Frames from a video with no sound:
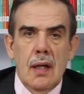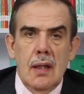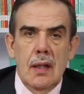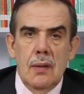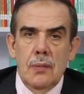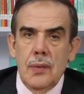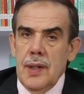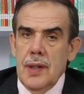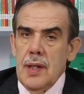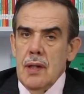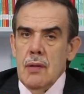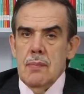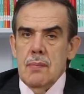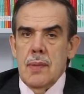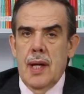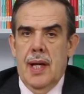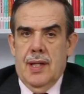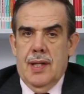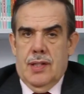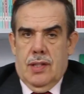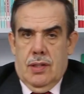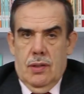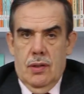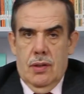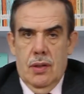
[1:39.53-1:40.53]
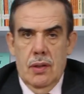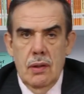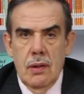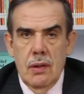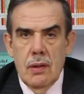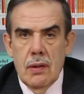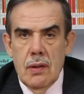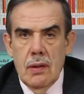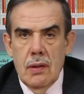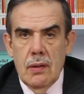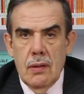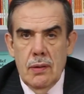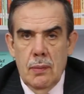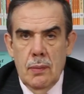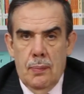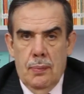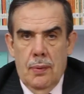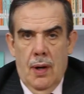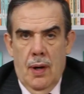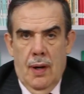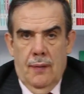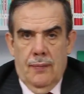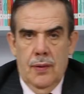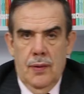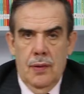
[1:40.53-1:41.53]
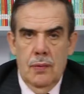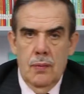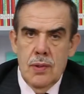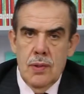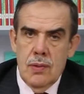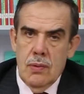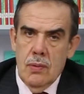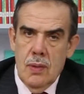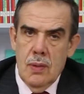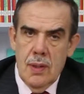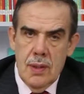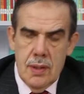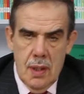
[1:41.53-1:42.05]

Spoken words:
When our Master, the Prophet Rasûlullah